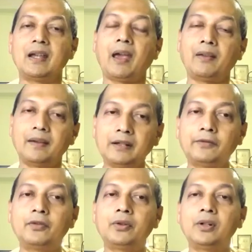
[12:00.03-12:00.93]
and
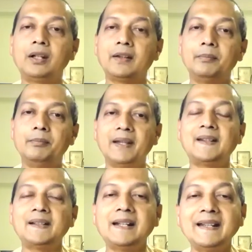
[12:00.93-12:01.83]
therefore the
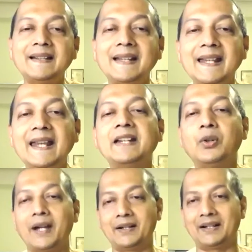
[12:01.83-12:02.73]
method is
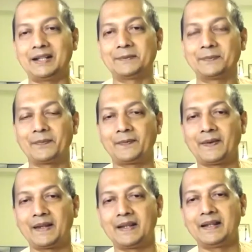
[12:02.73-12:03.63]
inquiry.
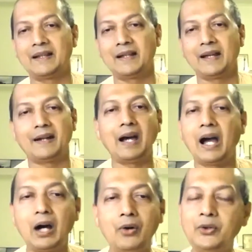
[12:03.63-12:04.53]
And
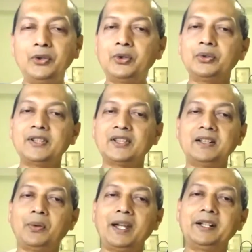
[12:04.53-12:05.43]
how do you do this
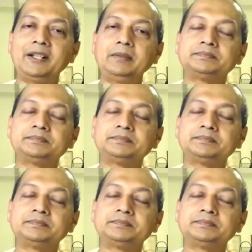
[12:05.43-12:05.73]
inquiry?